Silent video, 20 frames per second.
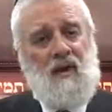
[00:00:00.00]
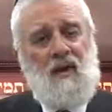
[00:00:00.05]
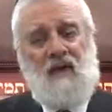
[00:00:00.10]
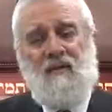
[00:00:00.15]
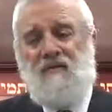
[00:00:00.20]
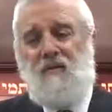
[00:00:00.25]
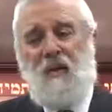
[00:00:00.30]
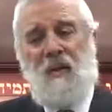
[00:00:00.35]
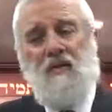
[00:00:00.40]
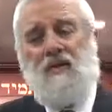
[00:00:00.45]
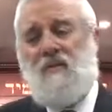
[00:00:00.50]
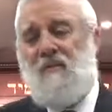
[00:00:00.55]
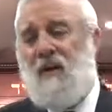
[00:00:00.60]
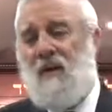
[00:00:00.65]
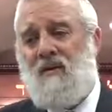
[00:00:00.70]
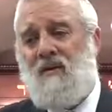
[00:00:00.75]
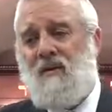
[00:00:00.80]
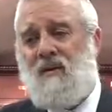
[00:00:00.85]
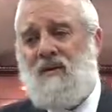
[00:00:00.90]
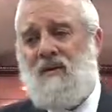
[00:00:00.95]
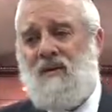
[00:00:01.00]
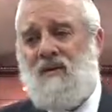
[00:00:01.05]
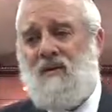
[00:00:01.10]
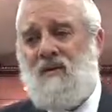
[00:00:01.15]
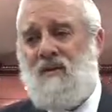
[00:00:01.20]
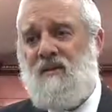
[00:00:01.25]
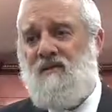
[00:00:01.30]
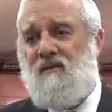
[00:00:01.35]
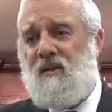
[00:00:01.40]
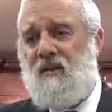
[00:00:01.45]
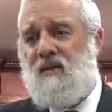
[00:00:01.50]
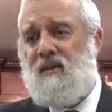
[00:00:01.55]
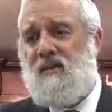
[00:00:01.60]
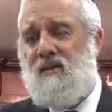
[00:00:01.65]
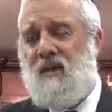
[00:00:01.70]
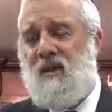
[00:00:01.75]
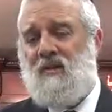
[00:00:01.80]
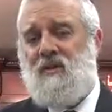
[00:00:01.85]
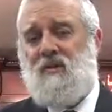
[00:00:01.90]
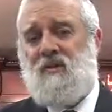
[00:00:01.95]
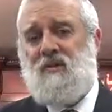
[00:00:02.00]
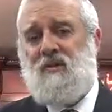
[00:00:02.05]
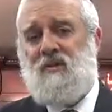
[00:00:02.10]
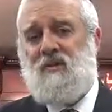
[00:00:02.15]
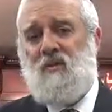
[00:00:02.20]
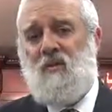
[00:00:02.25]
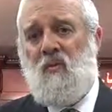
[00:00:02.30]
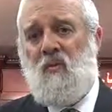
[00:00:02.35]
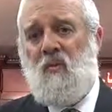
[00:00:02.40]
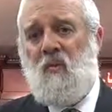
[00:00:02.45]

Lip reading: And I've talked about this in various lectures,